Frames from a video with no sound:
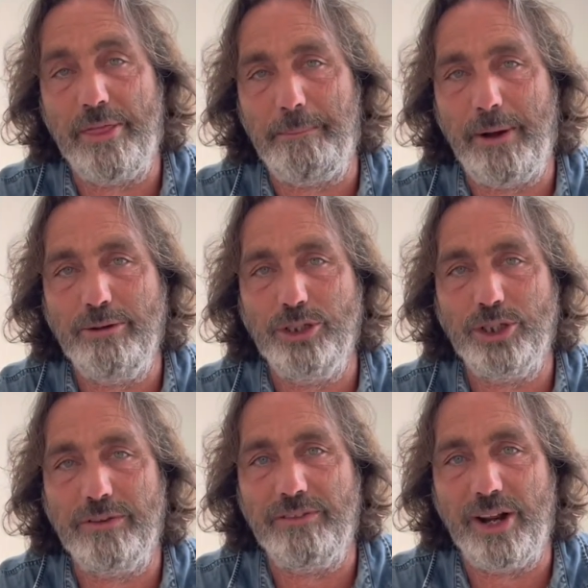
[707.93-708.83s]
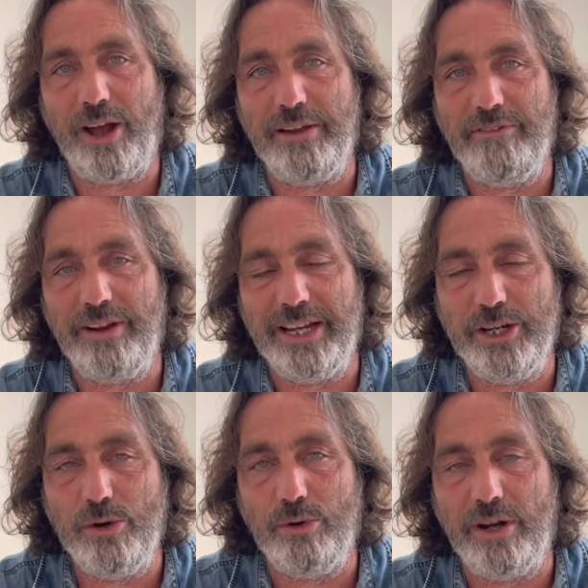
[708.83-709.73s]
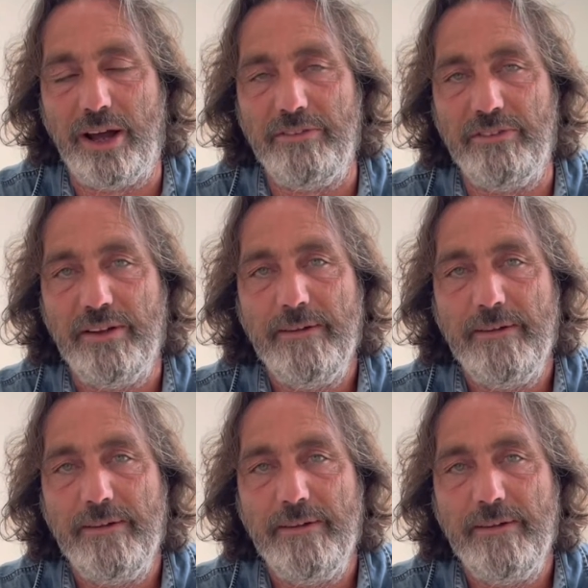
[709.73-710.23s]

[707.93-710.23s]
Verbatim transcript: the potion of life in your life